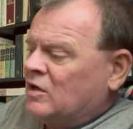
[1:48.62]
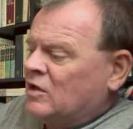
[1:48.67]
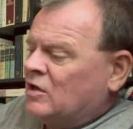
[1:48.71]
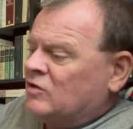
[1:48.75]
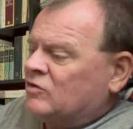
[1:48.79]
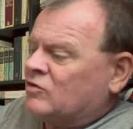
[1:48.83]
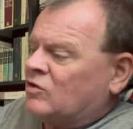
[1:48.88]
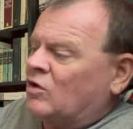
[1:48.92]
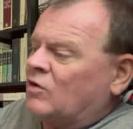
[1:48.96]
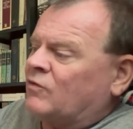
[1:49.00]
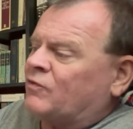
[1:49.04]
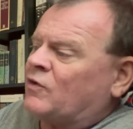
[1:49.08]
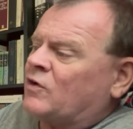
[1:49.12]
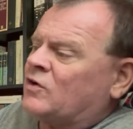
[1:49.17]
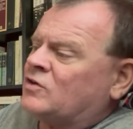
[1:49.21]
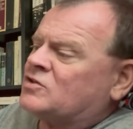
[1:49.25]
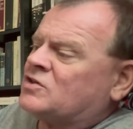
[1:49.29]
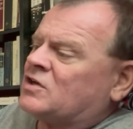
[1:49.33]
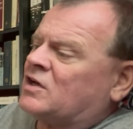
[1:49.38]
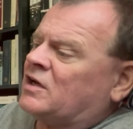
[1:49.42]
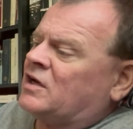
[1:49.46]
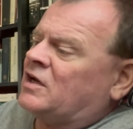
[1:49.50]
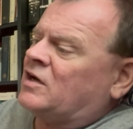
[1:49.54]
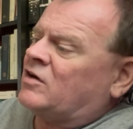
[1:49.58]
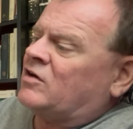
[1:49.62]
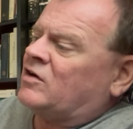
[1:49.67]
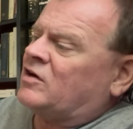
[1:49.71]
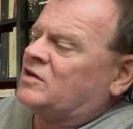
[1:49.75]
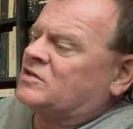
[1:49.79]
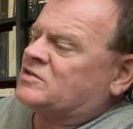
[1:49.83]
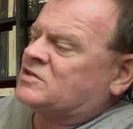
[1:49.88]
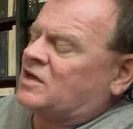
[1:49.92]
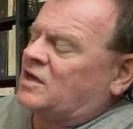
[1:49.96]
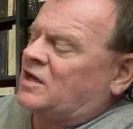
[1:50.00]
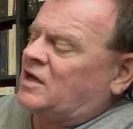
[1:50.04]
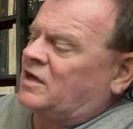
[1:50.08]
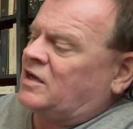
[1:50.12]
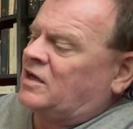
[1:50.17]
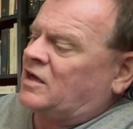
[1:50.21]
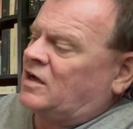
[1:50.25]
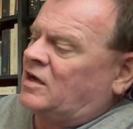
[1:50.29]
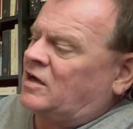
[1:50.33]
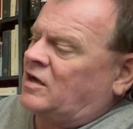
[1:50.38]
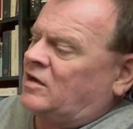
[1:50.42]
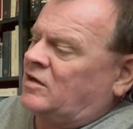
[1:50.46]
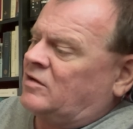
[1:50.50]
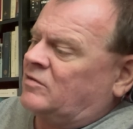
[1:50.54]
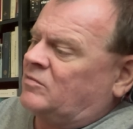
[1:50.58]
So the first thing here is
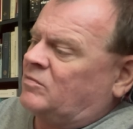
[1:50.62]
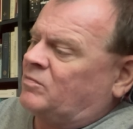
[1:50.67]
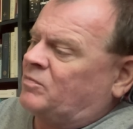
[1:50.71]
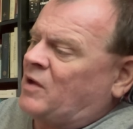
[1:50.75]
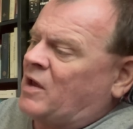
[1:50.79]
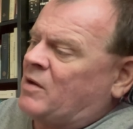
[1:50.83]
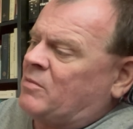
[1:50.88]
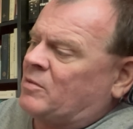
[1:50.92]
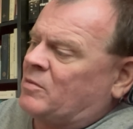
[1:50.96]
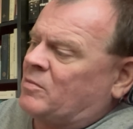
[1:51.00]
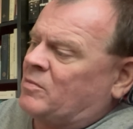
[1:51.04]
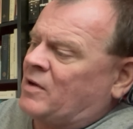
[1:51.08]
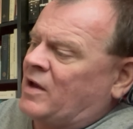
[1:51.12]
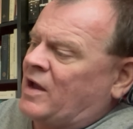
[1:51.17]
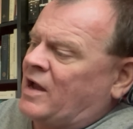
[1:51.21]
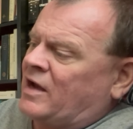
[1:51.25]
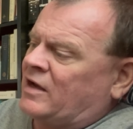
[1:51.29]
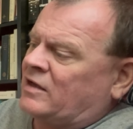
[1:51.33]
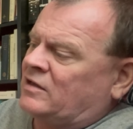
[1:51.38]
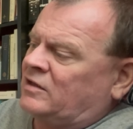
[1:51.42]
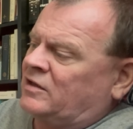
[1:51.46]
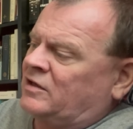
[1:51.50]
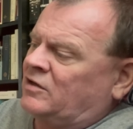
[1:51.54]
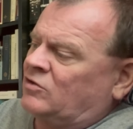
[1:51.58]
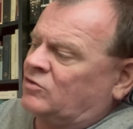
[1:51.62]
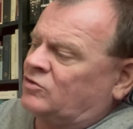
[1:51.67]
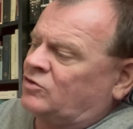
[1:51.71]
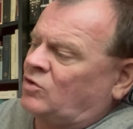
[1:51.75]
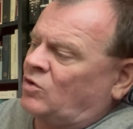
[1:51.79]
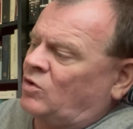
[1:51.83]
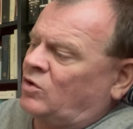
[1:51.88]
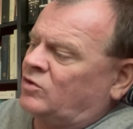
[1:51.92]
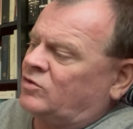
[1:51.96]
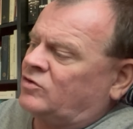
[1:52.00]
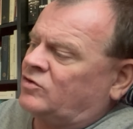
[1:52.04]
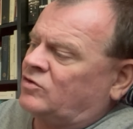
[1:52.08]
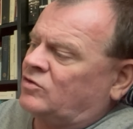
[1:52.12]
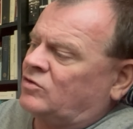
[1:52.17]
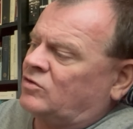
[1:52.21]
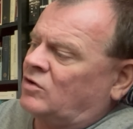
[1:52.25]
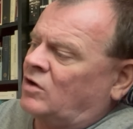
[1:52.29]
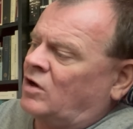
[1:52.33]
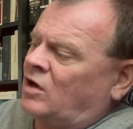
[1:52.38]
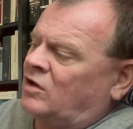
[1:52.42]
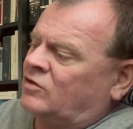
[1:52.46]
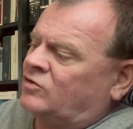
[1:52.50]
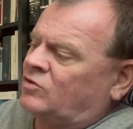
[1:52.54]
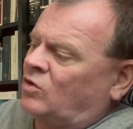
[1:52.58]
a paperback, Leo
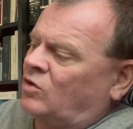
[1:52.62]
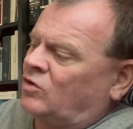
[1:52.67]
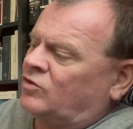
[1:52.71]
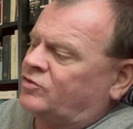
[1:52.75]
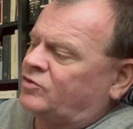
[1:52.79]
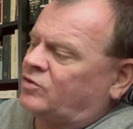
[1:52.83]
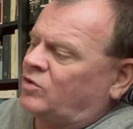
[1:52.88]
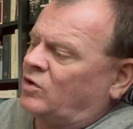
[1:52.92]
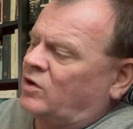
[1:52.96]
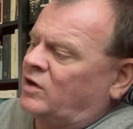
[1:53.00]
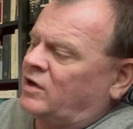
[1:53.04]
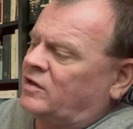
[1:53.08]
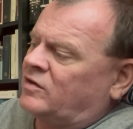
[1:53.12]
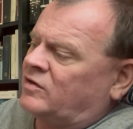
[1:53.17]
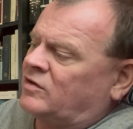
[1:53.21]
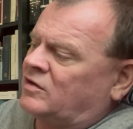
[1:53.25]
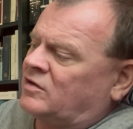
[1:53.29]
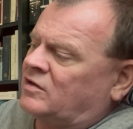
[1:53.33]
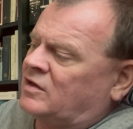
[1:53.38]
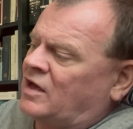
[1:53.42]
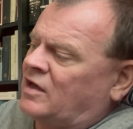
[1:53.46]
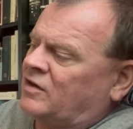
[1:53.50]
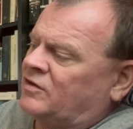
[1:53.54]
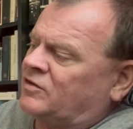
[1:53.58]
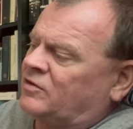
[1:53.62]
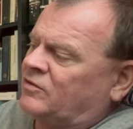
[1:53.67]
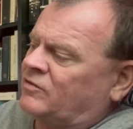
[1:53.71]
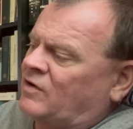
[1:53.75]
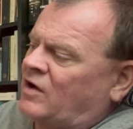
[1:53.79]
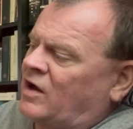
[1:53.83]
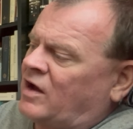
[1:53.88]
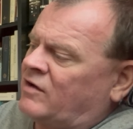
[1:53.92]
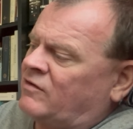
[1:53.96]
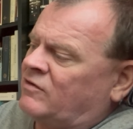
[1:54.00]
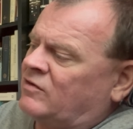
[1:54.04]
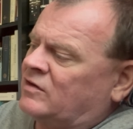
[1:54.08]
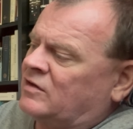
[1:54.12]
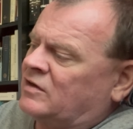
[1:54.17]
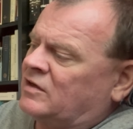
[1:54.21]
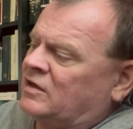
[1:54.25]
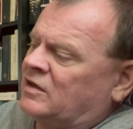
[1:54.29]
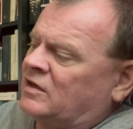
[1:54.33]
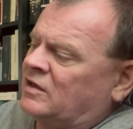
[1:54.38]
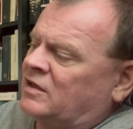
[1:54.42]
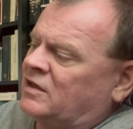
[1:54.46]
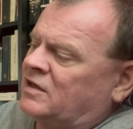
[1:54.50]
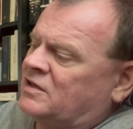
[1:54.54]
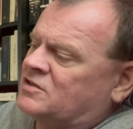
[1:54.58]
Tolstoy, The Death of Ivan
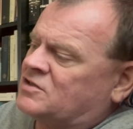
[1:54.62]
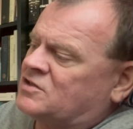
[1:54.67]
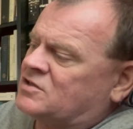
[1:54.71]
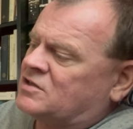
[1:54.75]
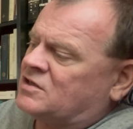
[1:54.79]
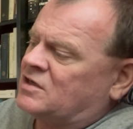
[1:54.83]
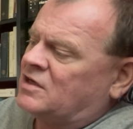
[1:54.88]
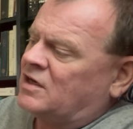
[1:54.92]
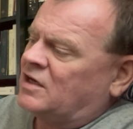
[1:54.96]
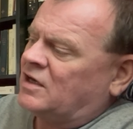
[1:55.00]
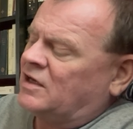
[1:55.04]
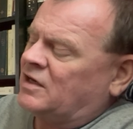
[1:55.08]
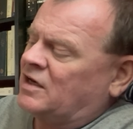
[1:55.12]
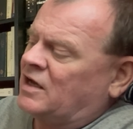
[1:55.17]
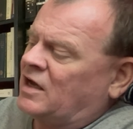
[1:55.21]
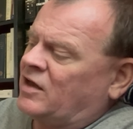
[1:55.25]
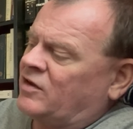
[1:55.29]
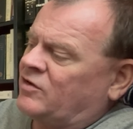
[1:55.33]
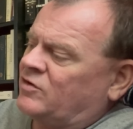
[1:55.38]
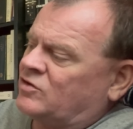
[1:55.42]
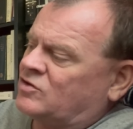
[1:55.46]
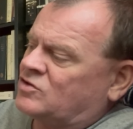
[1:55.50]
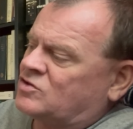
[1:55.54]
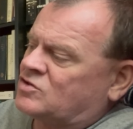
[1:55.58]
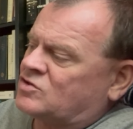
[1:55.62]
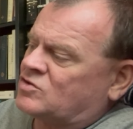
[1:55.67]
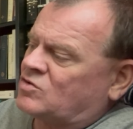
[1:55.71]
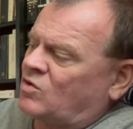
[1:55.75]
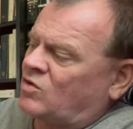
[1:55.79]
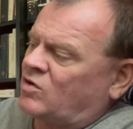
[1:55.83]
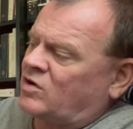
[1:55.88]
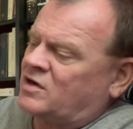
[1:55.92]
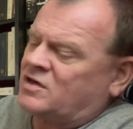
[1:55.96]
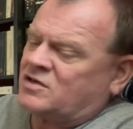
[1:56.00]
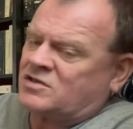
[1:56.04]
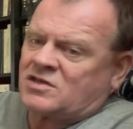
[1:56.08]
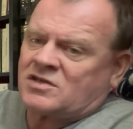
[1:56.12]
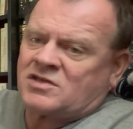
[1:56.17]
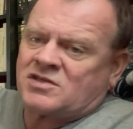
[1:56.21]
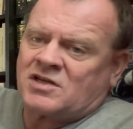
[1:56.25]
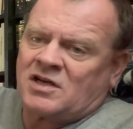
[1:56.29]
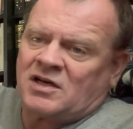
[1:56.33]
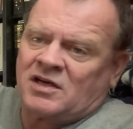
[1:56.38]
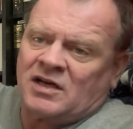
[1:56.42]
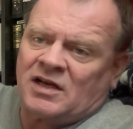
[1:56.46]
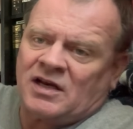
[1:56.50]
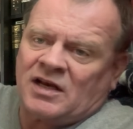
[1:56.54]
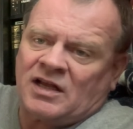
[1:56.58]
Illich and Other Stories, a
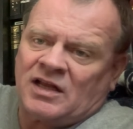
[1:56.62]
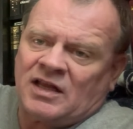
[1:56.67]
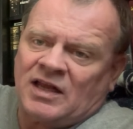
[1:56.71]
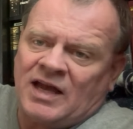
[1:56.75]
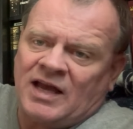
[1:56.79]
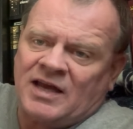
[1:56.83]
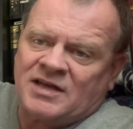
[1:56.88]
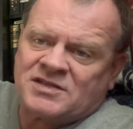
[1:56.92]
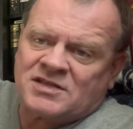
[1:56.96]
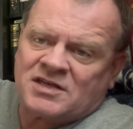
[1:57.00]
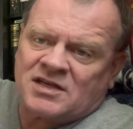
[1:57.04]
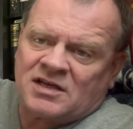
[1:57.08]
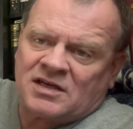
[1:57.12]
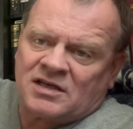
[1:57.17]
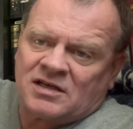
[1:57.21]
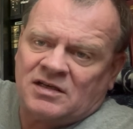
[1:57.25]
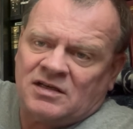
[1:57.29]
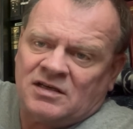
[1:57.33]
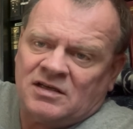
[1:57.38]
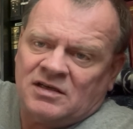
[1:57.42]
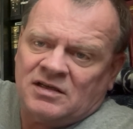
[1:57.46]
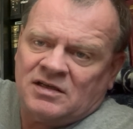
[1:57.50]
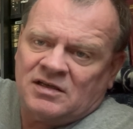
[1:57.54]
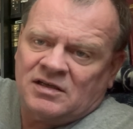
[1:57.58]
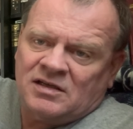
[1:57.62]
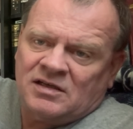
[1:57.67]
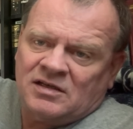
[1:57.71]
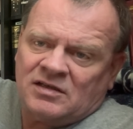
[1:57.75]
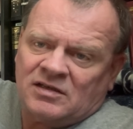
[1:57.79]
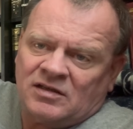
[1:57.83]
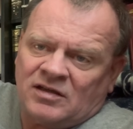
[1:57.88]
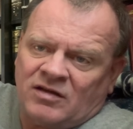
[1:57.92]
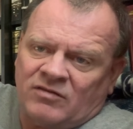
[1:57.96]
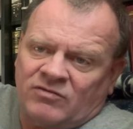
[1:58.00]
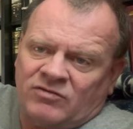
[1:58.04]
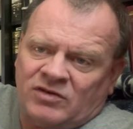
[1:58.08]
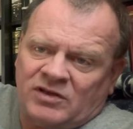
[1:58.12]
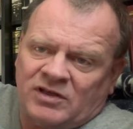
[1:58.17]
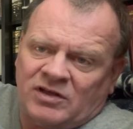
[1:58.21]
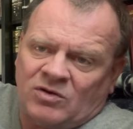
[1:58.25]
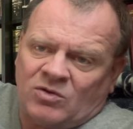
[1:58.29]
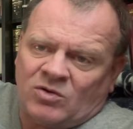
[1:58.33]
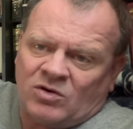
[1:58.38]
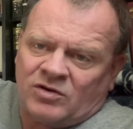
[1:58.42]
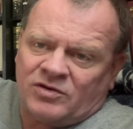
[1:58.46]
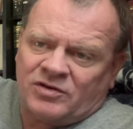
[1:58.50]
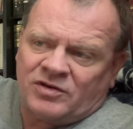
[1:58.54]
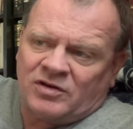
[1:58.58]
Signet Classic. Lovely
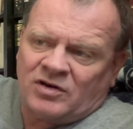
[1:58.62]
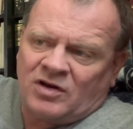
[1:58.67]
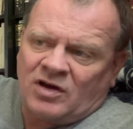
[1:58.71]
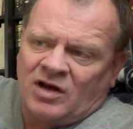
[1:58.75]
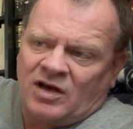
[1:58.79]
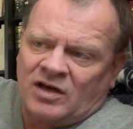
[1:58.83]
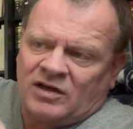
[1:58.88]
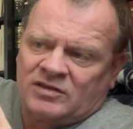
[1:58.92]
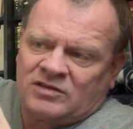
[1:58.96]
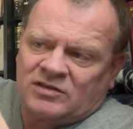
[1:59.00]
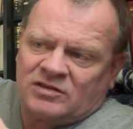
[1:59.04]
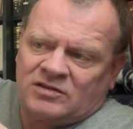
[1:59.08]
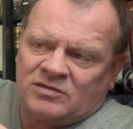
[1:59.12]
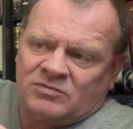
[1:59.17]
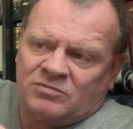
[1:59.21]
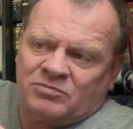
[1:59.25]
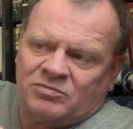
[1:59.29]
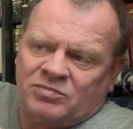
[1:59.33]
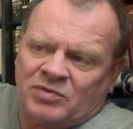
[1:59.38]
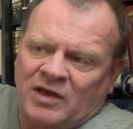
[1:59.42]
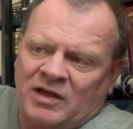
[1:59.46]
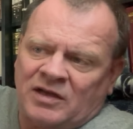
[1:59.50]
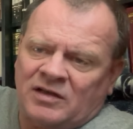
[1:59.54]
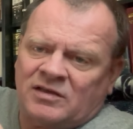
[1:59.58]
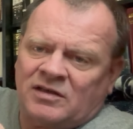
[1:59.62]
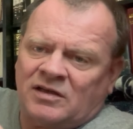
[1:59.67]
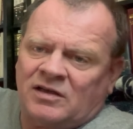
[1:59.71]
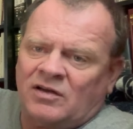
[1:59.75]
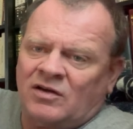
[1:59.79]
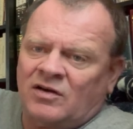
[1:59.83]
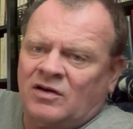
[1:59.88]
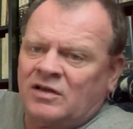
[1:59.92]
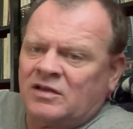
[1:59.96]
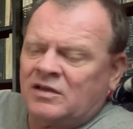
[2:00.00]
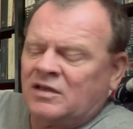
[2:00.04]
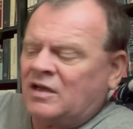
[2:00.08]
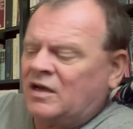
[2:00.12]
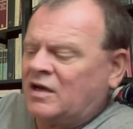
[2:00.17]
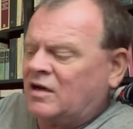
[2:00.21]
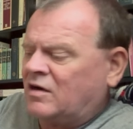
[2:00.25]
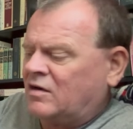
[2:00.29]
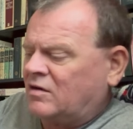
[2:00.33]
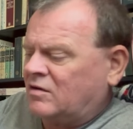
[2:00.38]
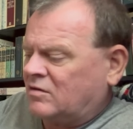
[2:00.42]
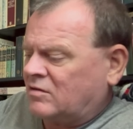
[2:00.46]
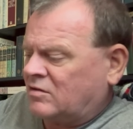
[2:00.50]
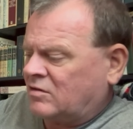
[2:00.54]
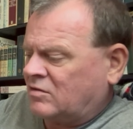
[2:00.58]
Orthodox painting on
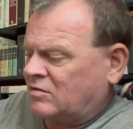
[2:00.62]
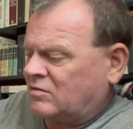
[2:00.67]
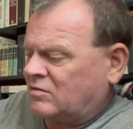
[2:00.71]
there.